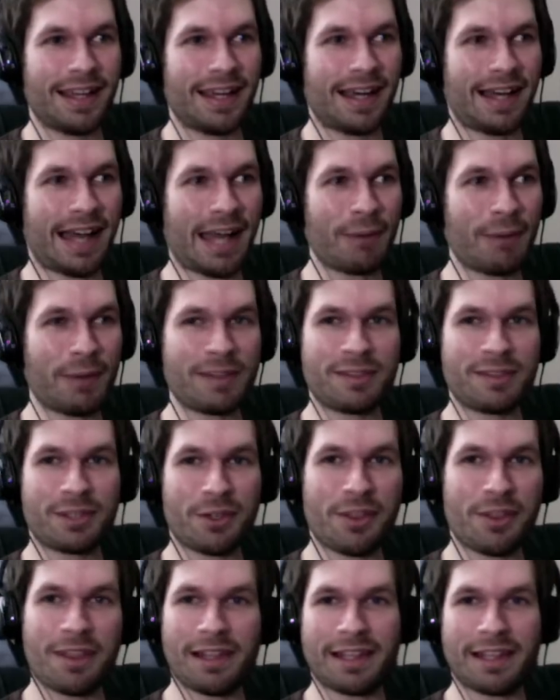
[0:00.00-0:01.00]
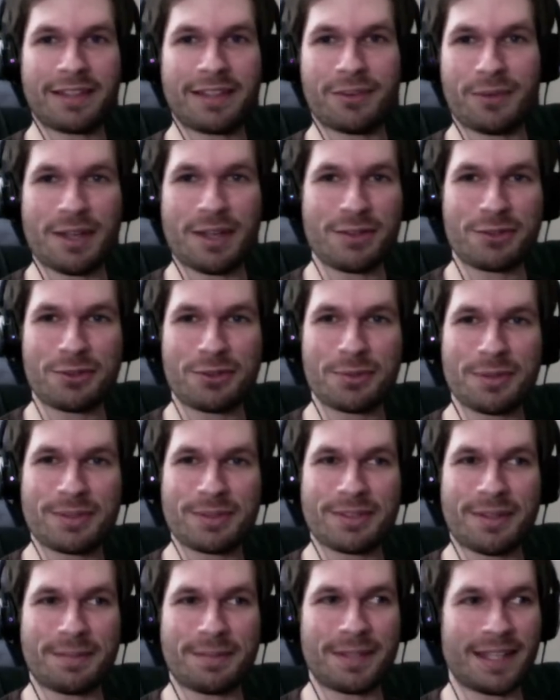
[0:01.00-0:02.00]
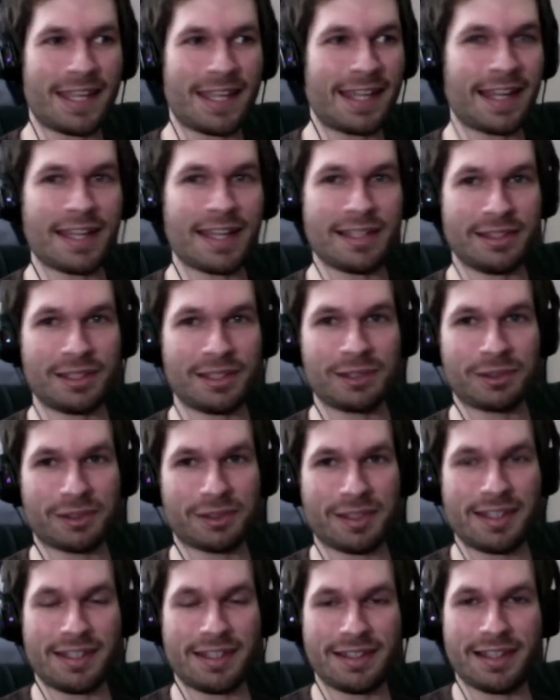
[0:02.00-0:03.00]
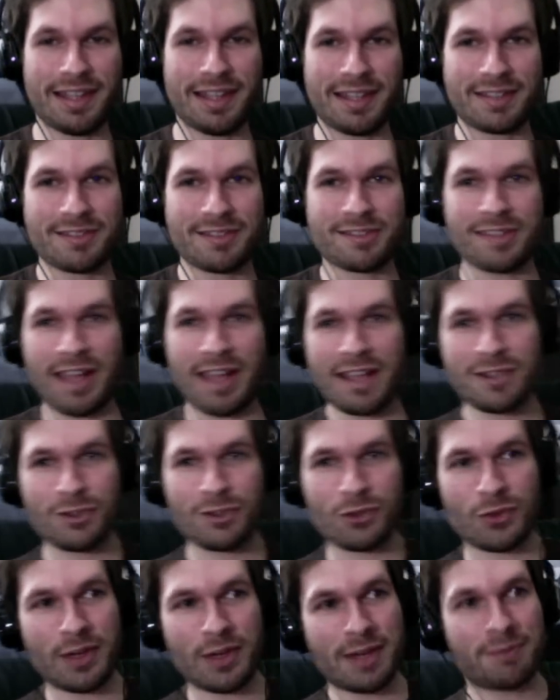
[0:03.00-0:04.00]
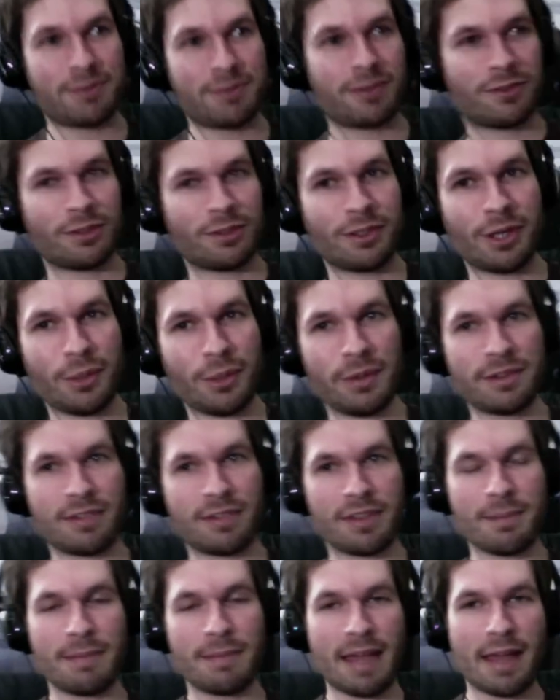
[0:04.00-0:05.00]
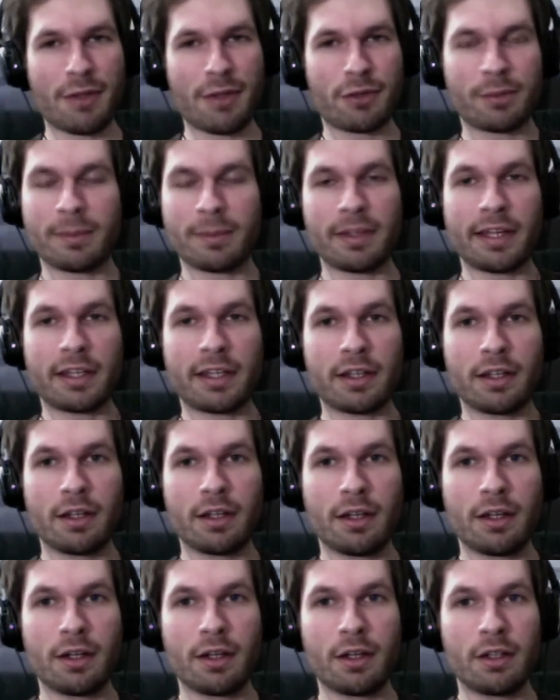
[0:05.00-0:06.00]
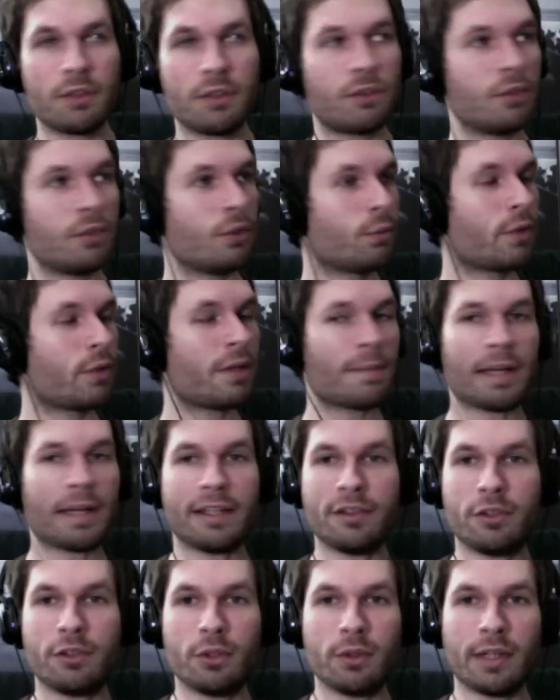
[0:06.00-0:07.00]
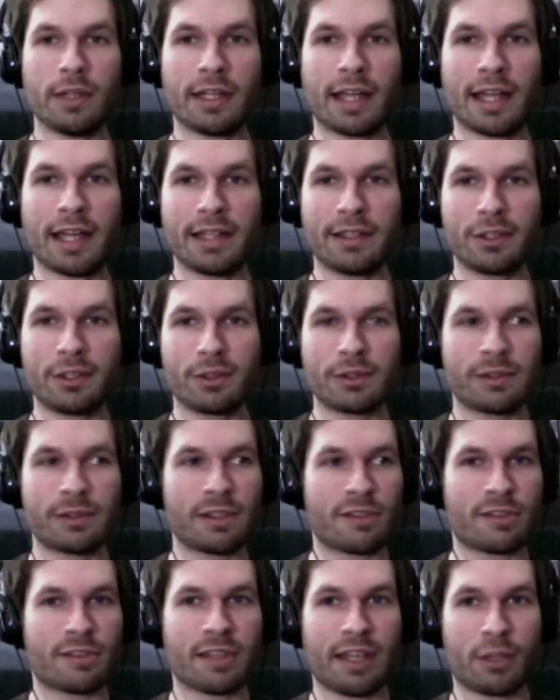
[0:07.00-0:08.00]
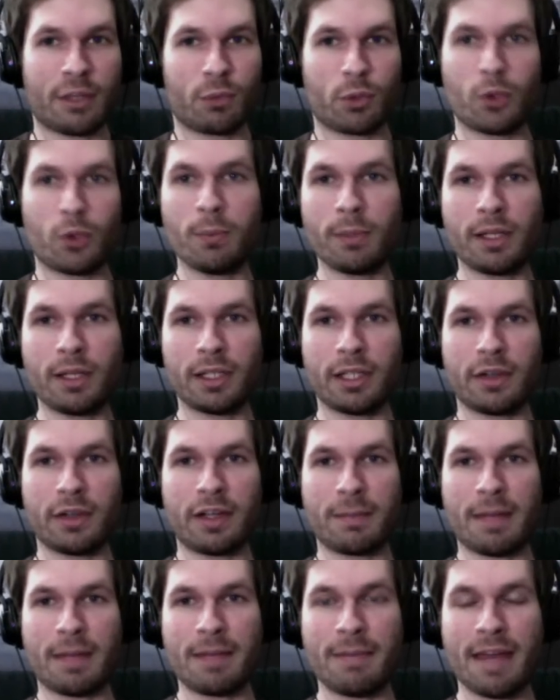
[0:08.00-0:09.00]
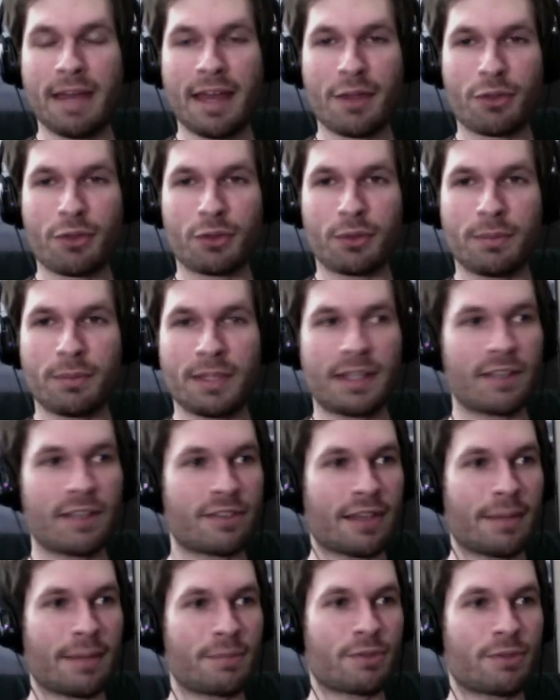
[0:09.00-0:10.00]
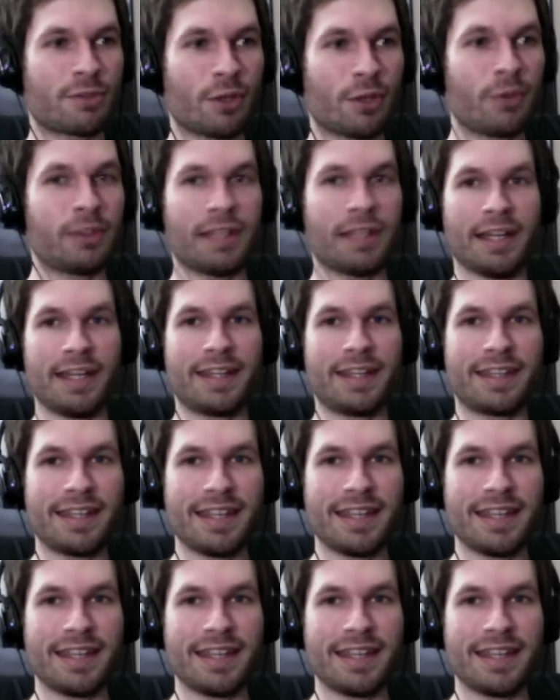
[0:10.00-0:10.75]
I went to go to like the restroom or something, and I literally like side-strafed to go into the bathroom. Like, dude, what am I doing? I literally was like room clearing my bathroom because I'm so like